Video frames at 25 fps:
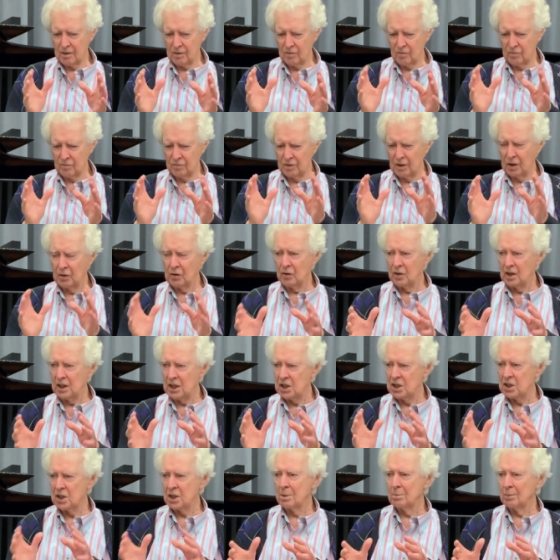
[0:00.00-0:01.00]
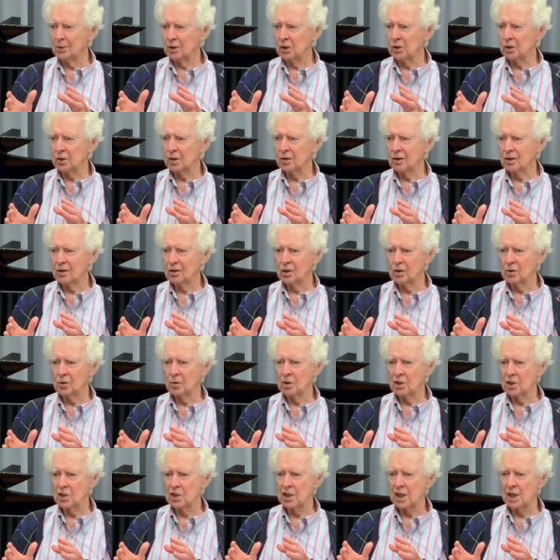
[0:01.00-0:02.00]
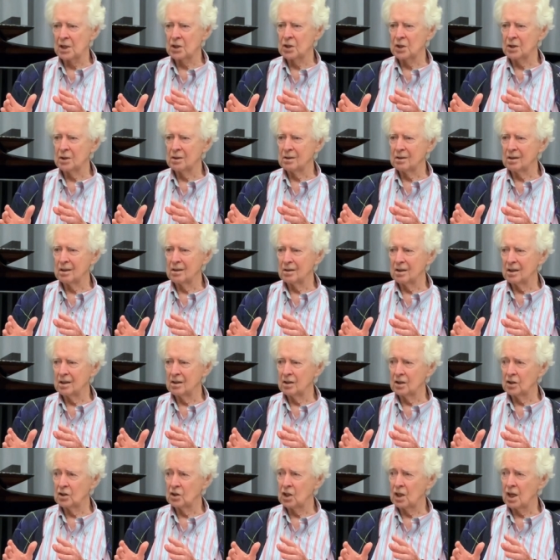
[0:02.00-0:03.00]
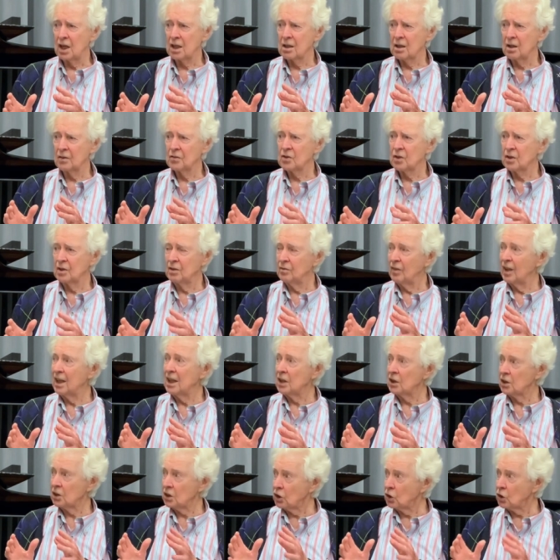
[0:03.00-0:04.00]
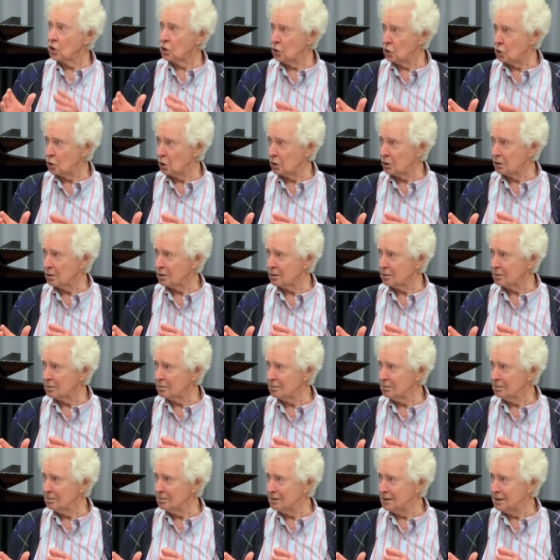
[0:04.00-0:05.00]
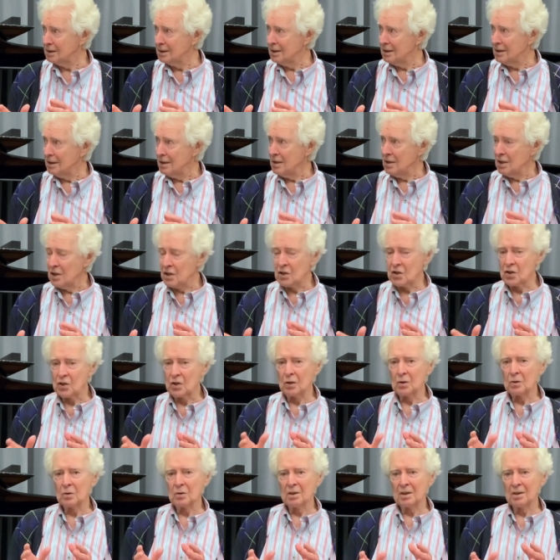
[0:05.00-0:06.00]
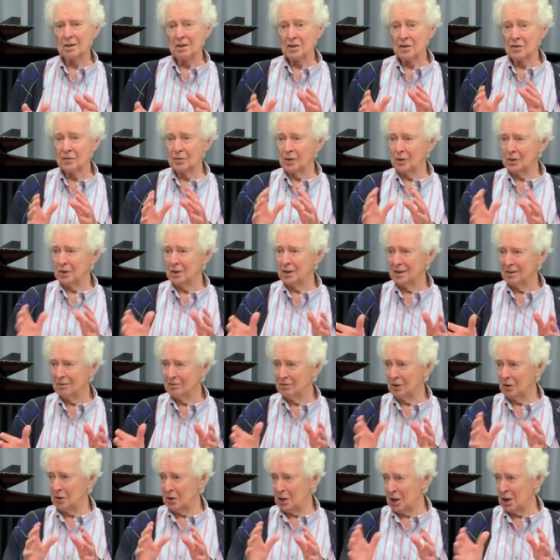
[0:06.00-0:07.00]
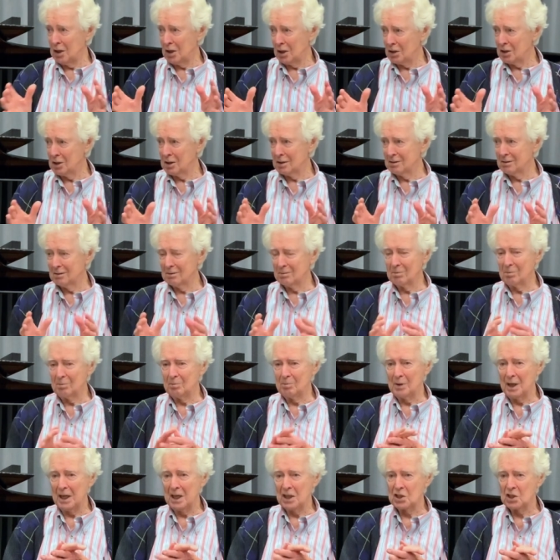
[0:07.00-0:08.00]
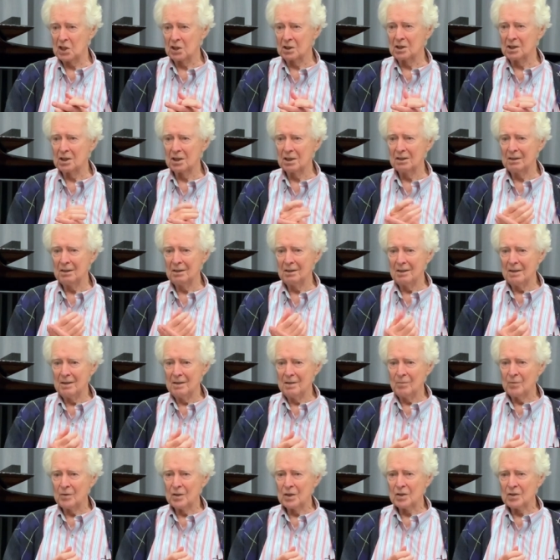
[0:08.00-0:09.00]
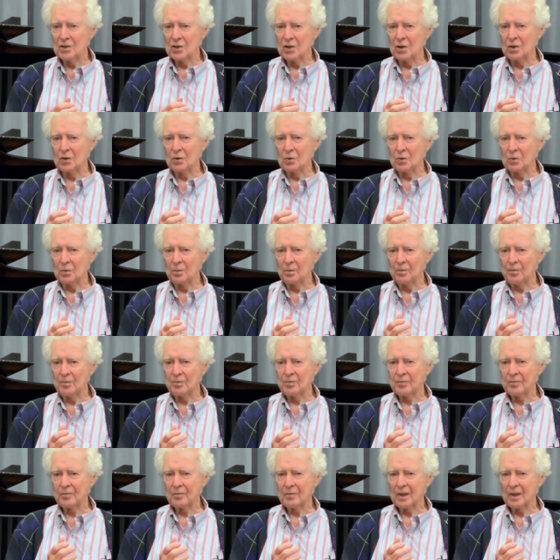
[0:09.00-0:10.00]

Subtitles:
very similar to a section in the Tchaikovsky violin concerto. So, and it's very, very hard passage. So